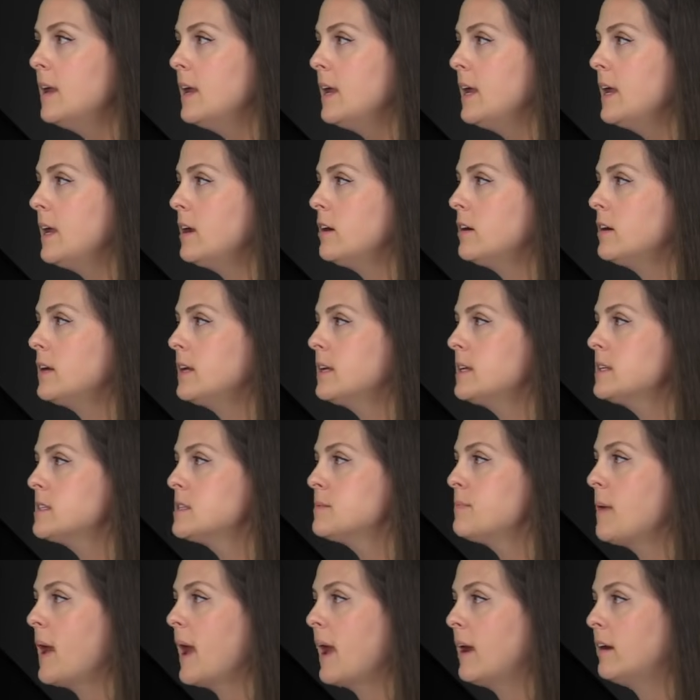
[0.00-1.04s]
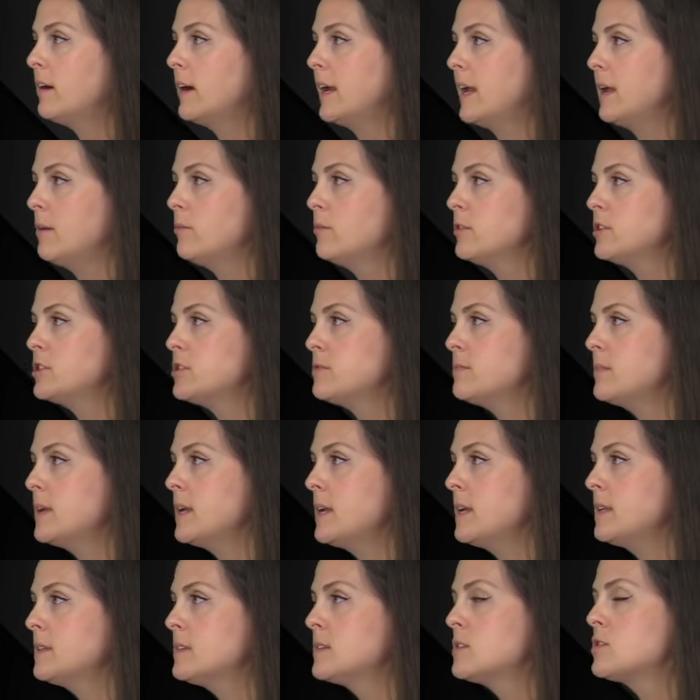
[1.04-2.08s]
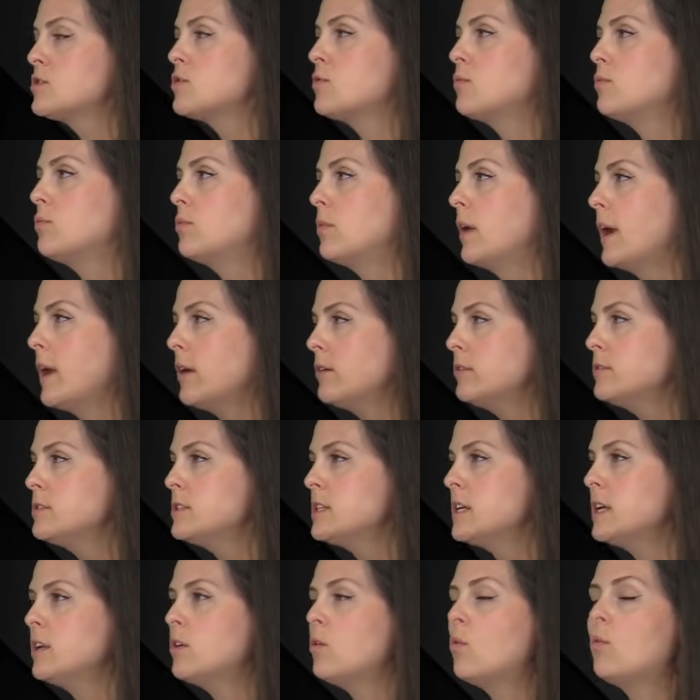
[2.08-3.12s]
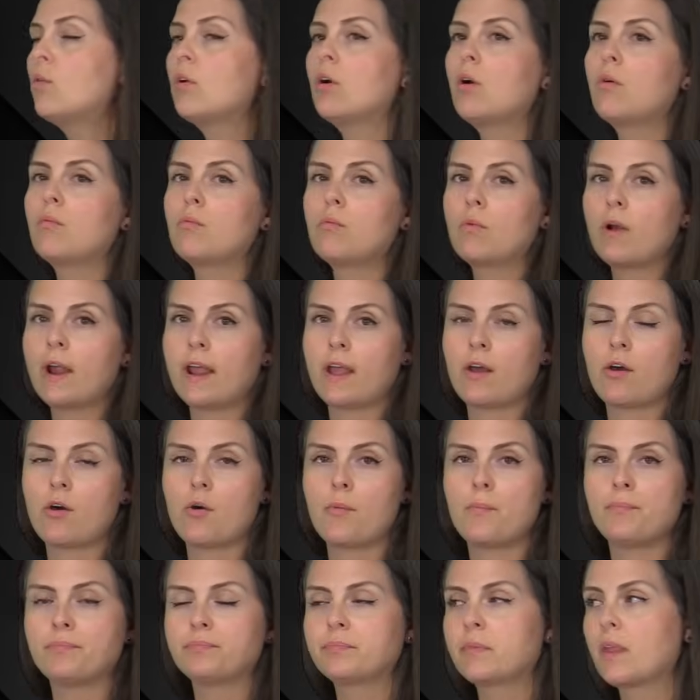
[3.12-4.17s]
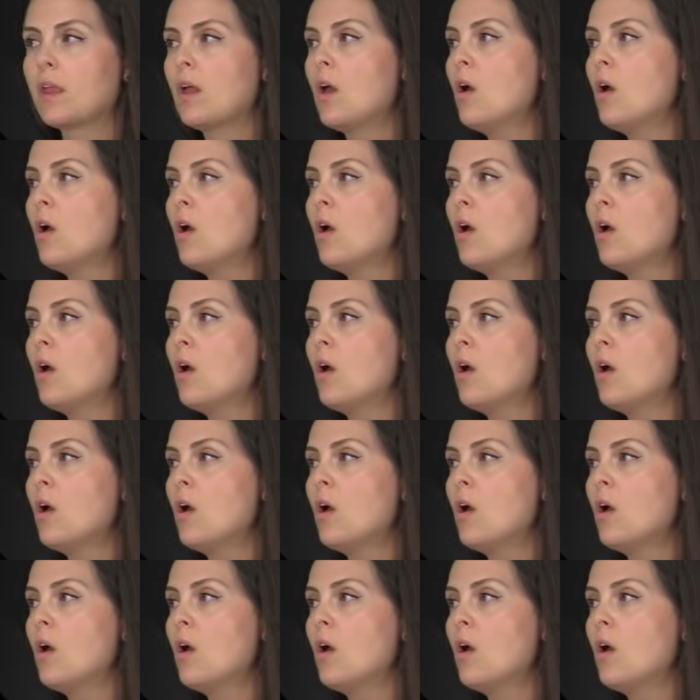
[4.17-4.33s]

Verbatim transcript: Here is peri, which means surrounding or around.